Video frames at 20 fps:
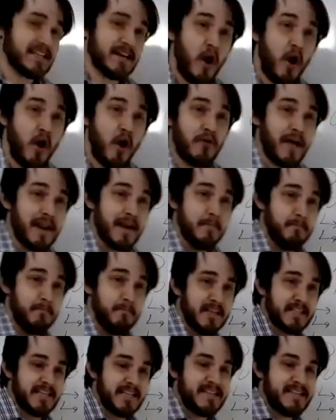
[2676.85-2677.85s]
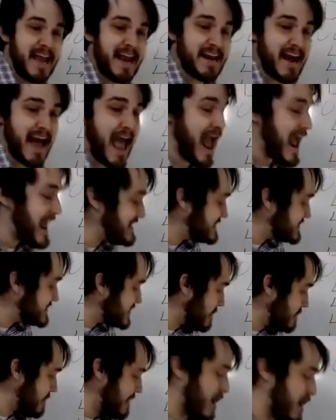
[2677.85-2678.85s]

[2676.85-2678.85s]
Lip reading: and all that implicit data ends up